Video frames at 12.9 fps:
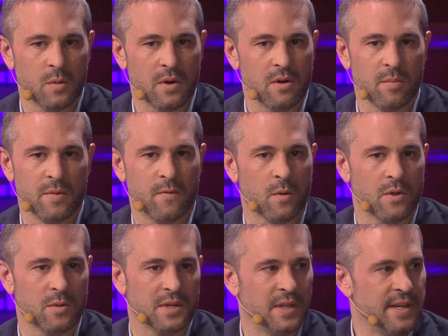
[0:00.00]
Twitter, before
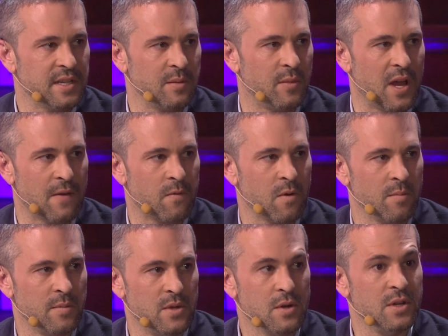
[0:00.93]
there was a LinkedIn
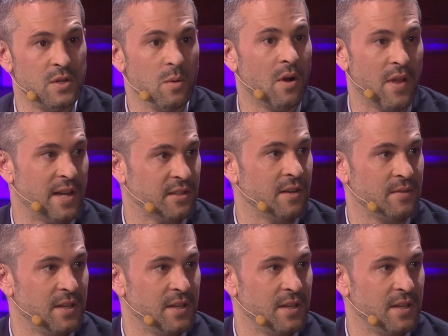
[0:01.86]
platform. You yeah. could do all that stuff